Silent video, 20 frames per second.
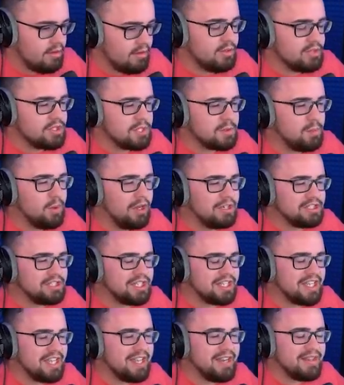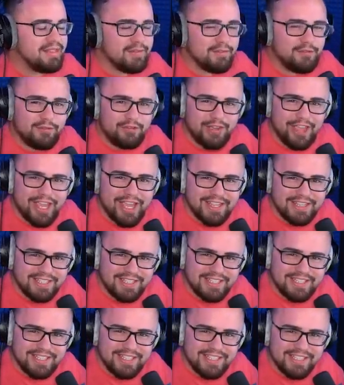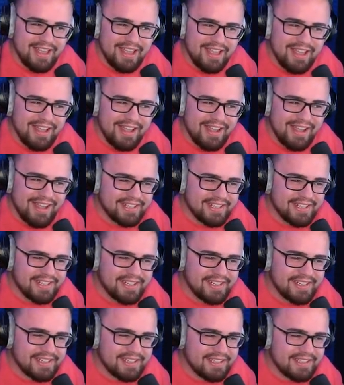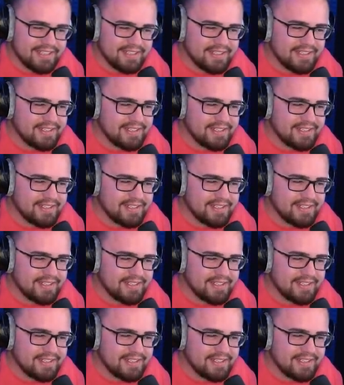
You just punched a kid in the face. I don't know. I tried to give